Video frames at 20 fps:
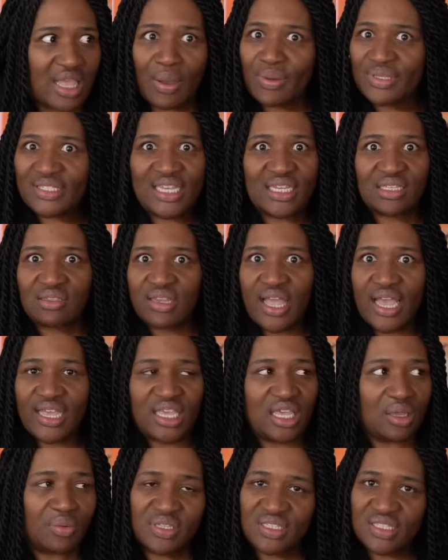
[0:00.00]
That was it. Like,
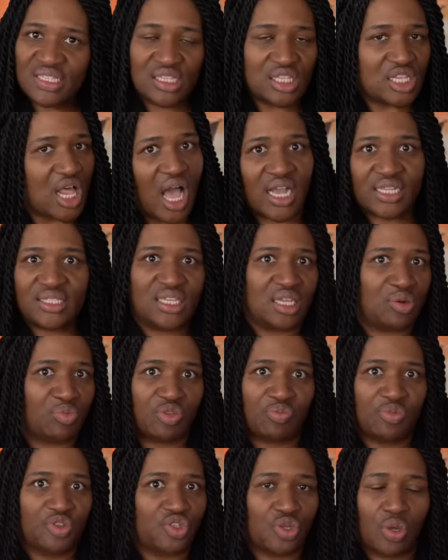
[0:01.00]
he was locked in
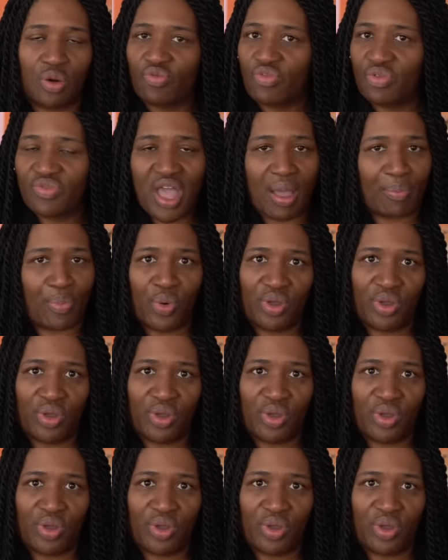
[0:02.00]
with Michonne from that